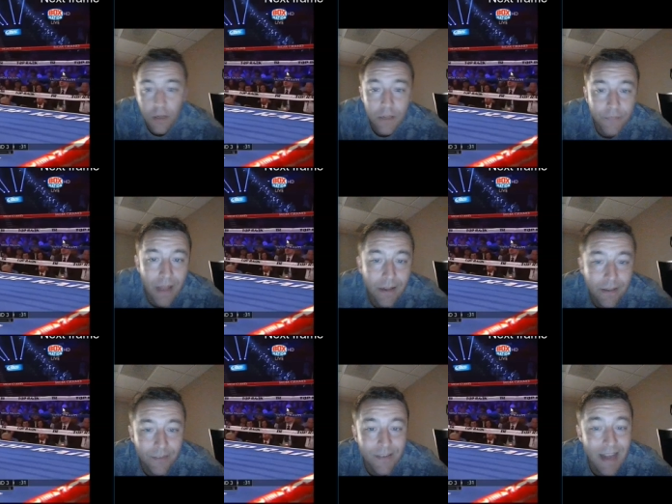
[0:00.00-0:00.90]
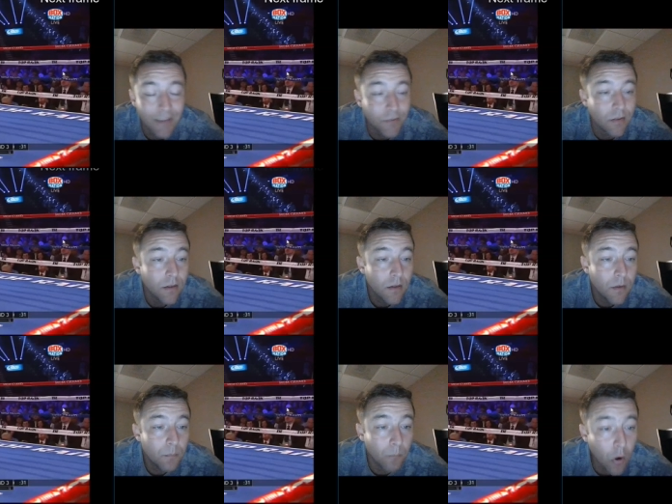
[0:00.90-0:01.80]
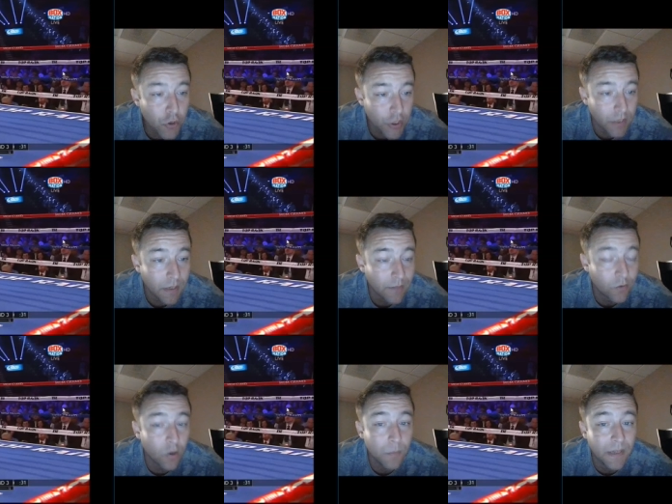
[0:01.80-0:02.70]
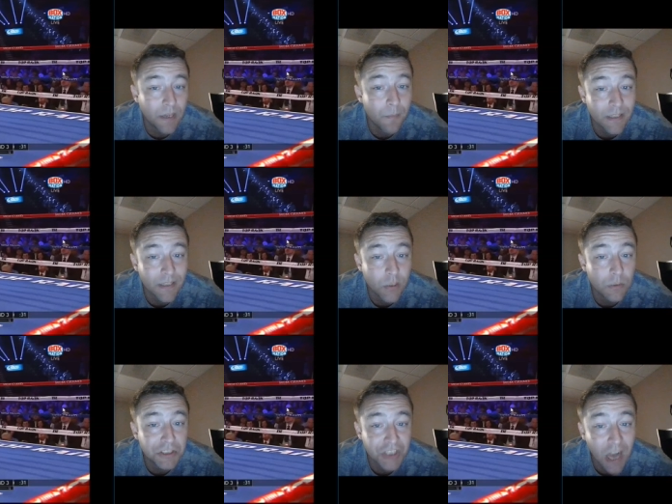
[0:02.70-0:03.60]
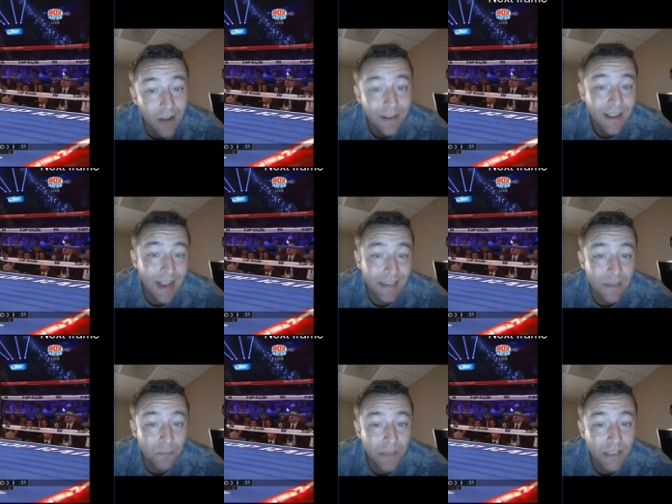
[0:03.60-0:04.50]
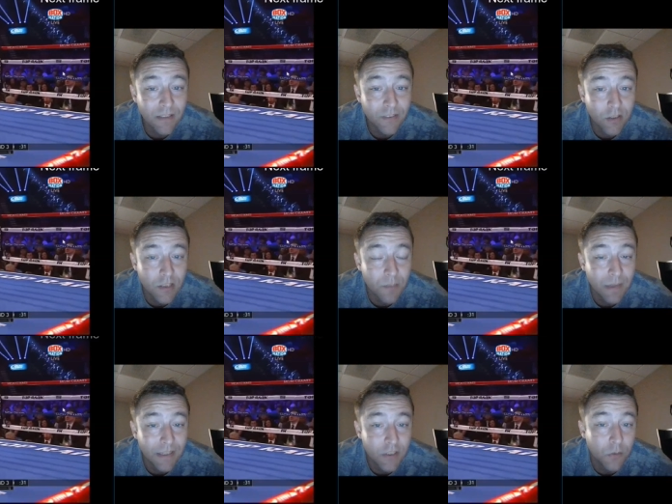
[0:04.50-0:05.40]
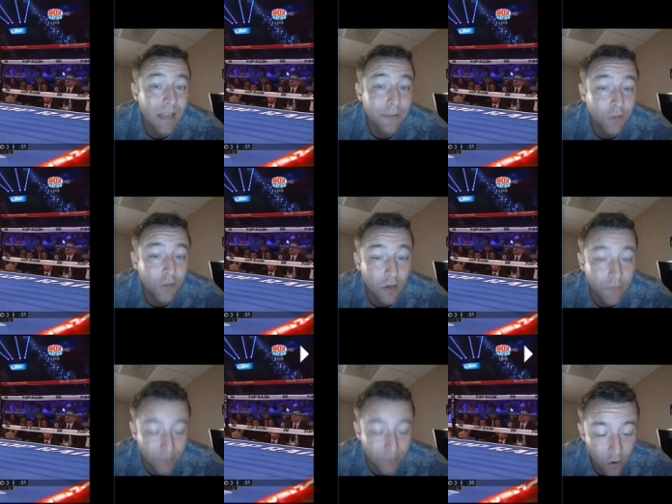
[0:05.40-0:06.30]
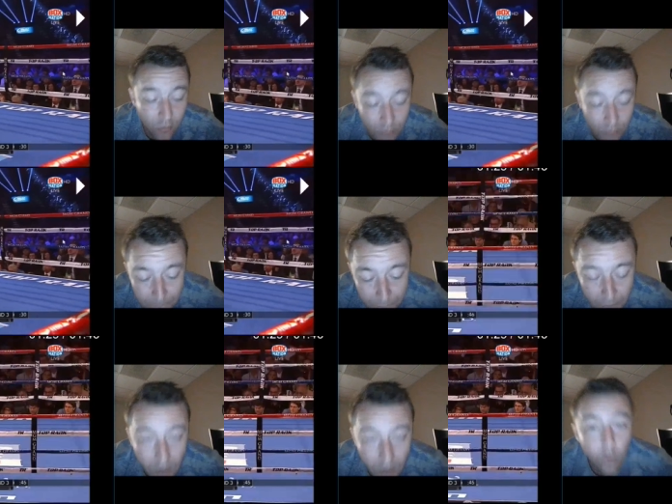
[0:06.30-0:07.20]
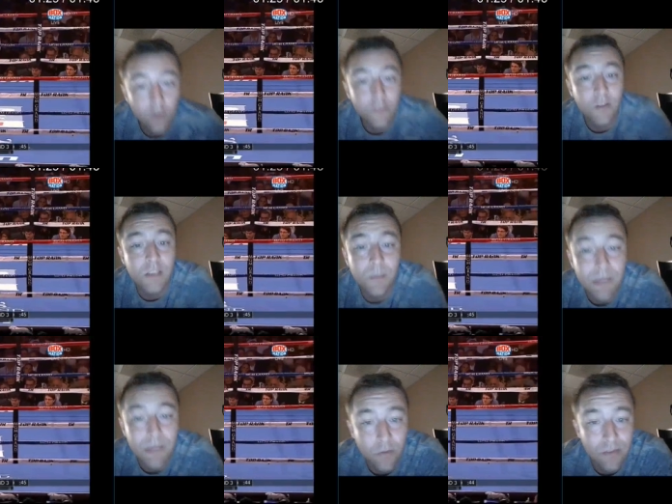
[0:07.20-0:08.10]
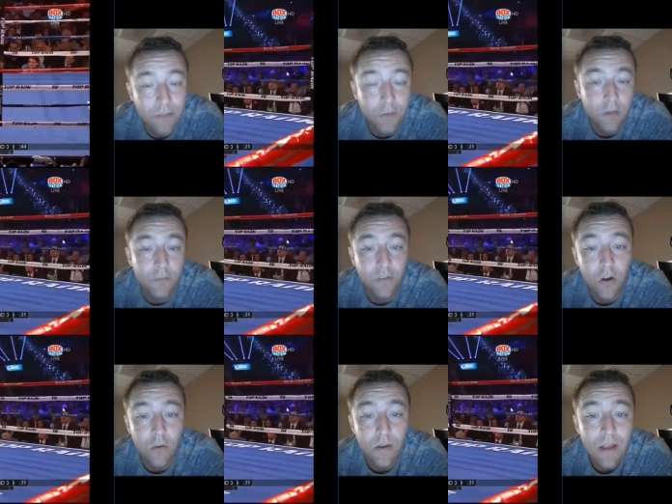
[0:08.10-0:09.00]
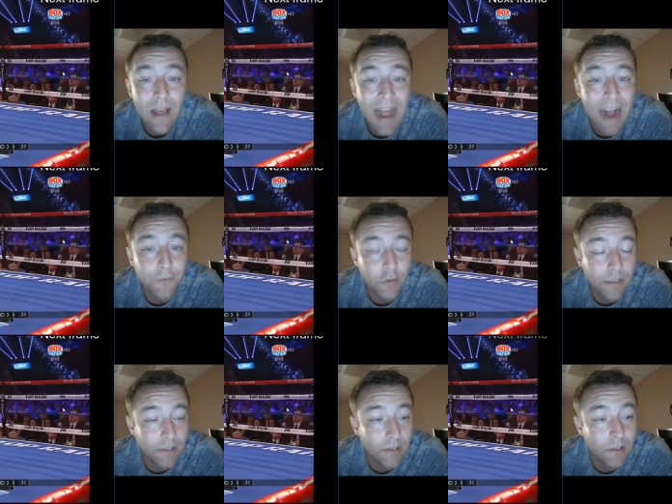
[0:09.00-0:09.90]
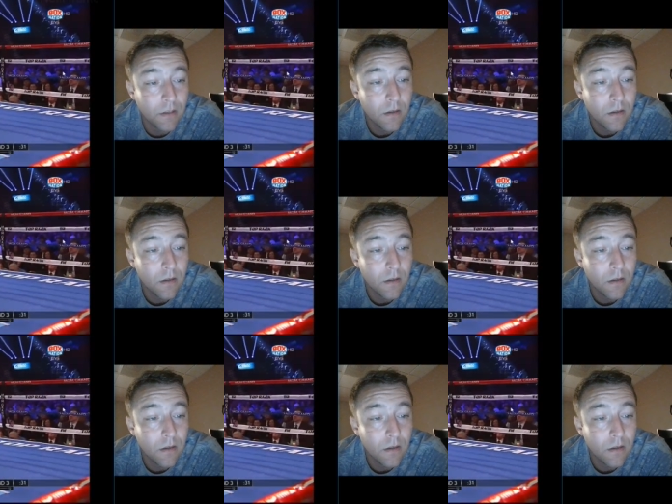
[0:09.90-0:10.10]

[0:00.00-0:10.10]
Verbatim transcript: that his next motion is going to be committing to a shot. And he immediately starts committing to a left hook of his own. Uh, Horn starts committing to his left hook of his own after he